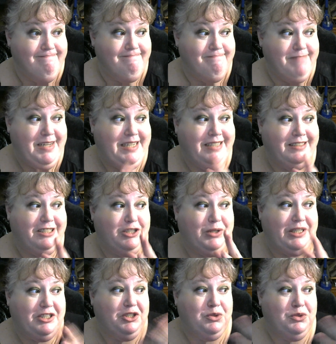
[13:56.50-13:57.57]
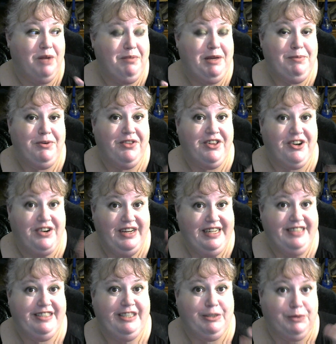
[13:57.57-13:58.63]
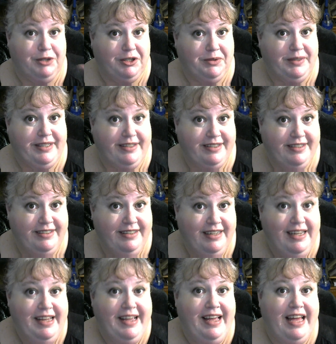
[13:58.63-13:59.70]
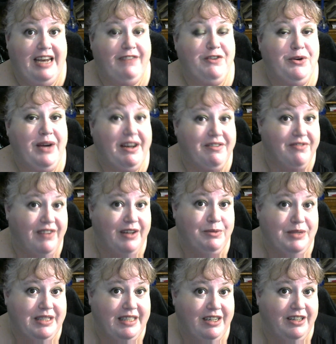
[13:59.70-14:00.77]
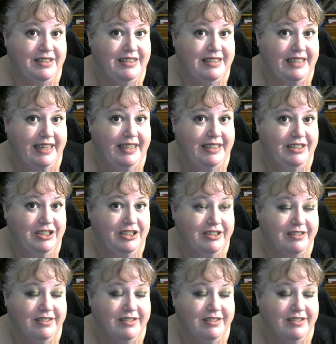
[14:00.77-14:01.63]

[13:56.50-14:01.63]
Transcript: Because directors want people that are easy to work with. And if you have fun with it on stage,